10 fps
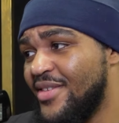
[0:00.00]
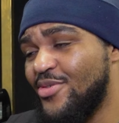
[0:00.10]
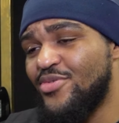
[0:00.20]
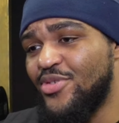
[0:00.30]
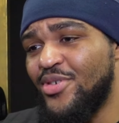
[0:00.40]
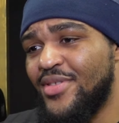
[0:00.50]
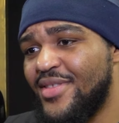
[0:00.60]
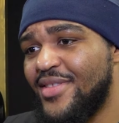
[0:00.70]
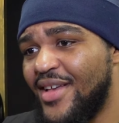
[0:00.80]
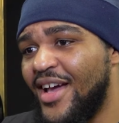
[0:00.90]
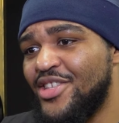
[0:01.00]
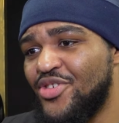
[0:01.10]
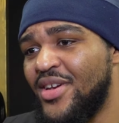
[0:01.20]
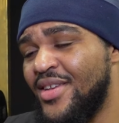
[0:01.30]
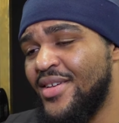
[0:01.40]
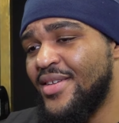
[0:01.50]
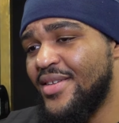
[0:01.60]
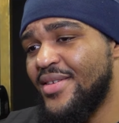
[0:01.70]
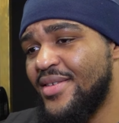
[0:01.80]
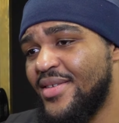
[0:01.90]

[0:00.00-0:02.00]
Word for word: It was good. I enjoyed it. Yeah.